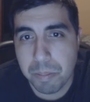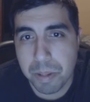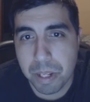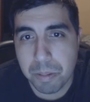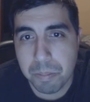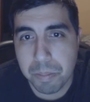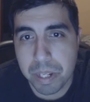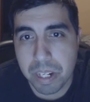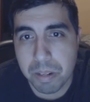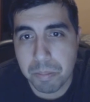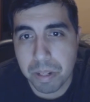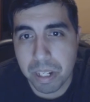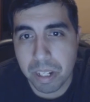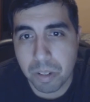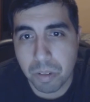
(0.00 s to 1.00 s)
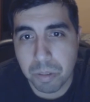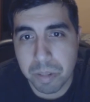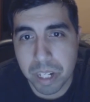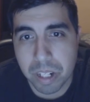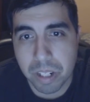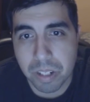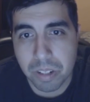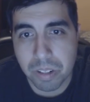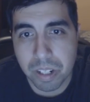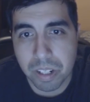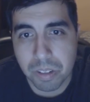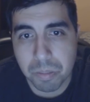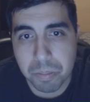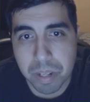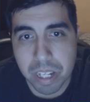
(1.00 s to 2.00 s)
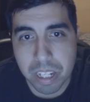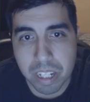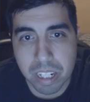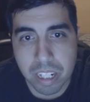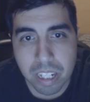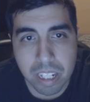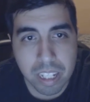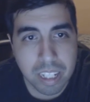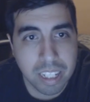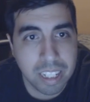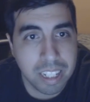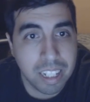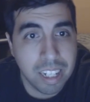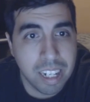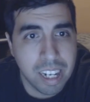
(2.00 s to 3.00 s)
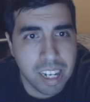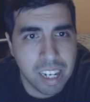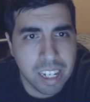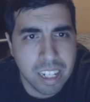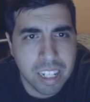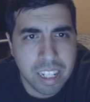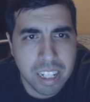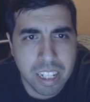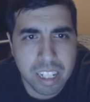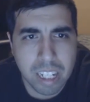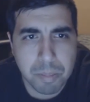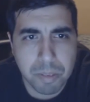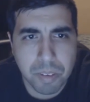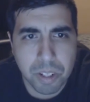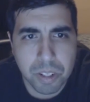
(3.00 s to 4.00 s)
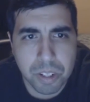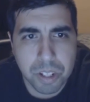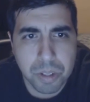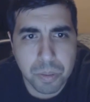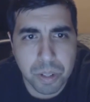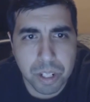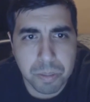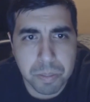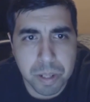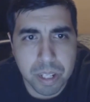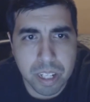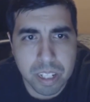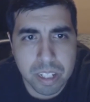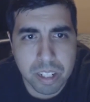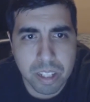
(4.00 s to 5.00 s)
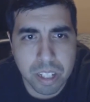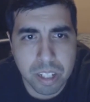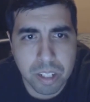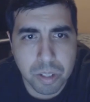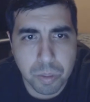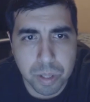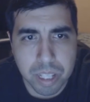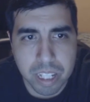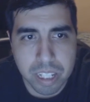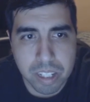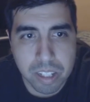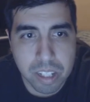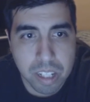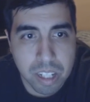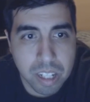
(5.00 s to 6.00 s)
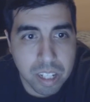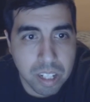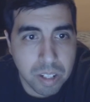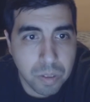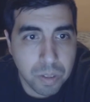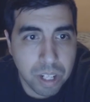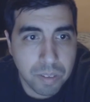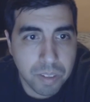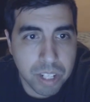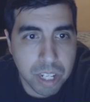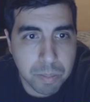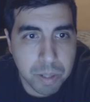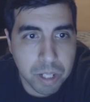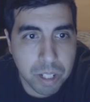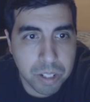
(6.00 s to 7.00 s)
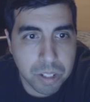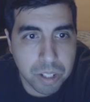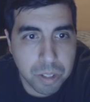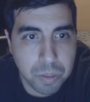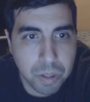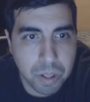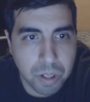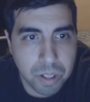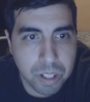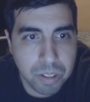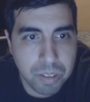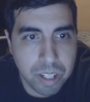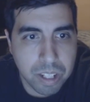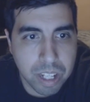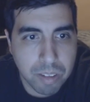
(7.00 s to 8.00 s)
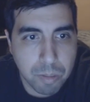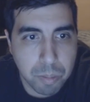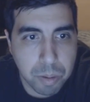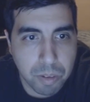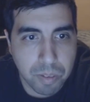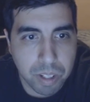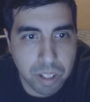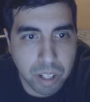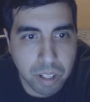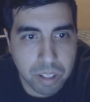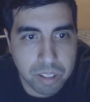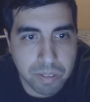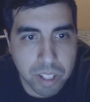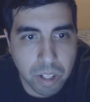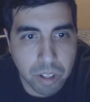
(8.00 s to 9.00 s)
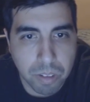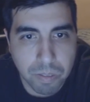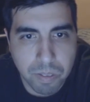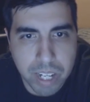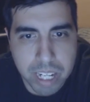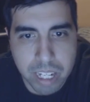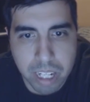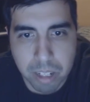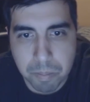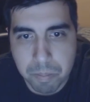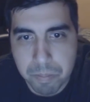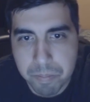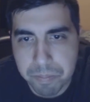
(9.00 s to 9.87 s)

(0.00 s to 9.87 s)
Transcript: by being beaten by a gourmet hunter that you'll make it. The type of hunter you want to be has nothing to do with this. Whatever type of hunter you are, you need to have a perfect knowledge of the art of fighting.